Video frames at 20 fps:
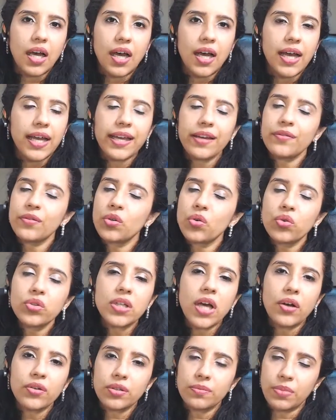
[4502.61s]
I have no
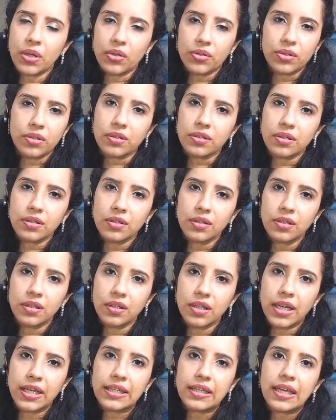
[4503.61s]
doubt about it.
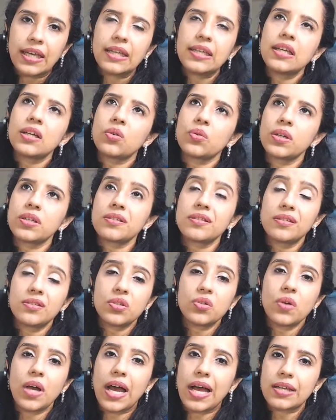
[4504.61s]
And any questions
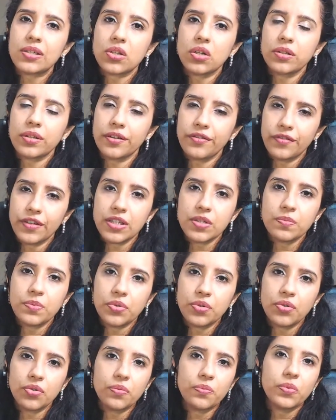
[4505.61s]
you ask on that
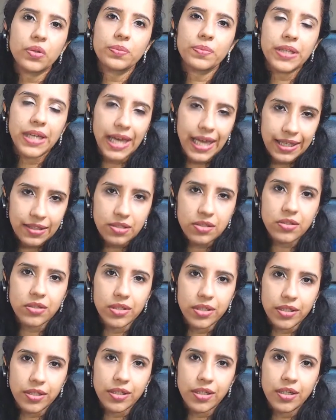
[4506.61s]
Facebook group will be
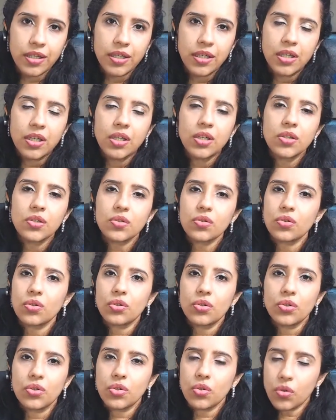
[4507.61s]
answered.
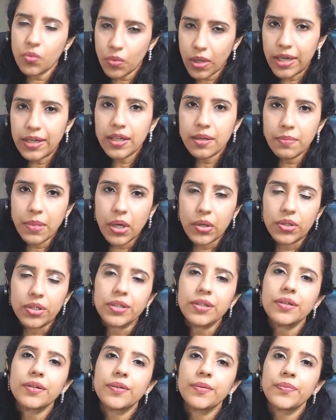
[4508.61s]
So don't worry about
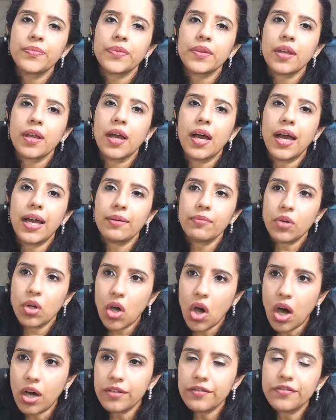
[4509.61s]
it. I'm
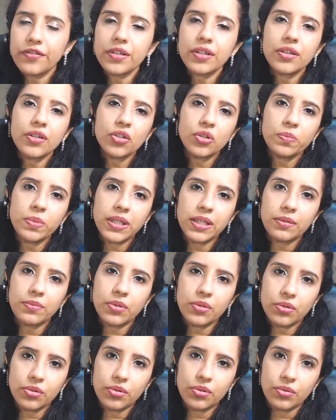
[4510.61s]
confident you'll be
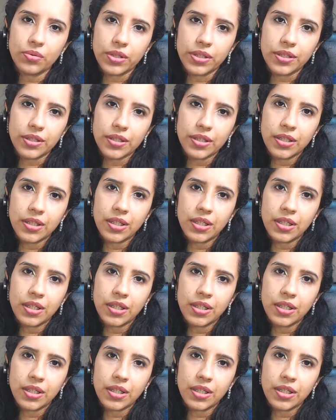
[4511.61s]
able to do it.